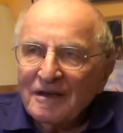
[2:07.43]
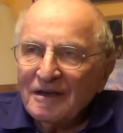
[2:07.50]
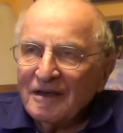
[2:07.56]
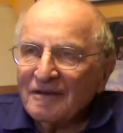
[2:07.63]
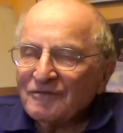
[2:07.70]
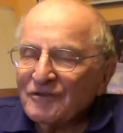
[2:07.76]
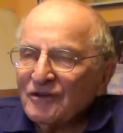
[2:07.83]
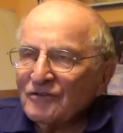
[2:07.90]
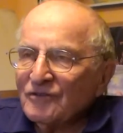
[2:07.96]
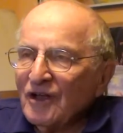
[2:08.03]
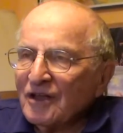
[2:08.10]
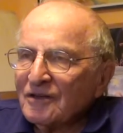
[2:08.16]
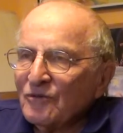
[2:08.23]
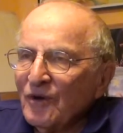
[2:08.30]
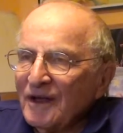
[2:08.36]
If there's
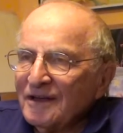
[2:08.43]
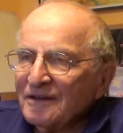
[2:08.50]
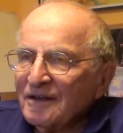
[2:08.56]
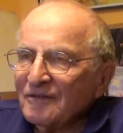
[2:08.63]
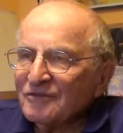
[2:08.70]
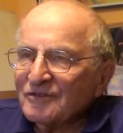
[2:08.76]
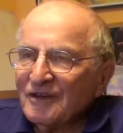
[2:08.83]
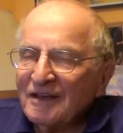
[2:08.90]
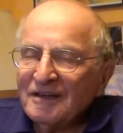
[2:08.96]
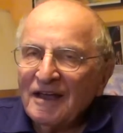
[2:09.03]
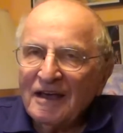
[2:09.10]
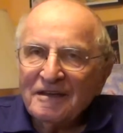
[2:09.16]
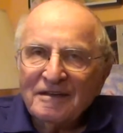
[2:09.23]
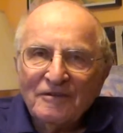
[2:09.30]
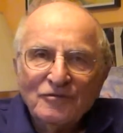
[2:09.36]
not quite enough
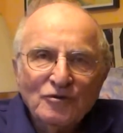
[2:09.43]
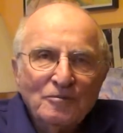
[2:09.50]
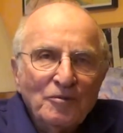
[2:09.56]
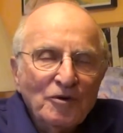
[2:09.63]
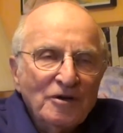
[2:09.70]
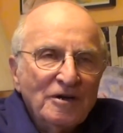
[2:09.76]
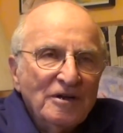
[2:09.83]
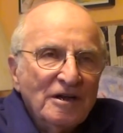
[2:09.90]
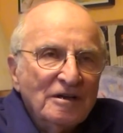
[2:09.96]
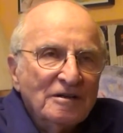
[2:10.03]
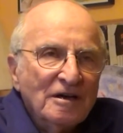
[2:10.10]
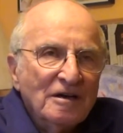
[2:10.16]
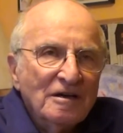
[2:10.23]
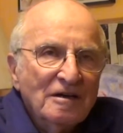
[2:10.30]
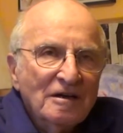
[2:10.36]
sunlight, if you put it in
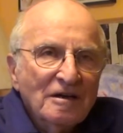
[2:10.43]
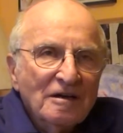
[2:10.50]
a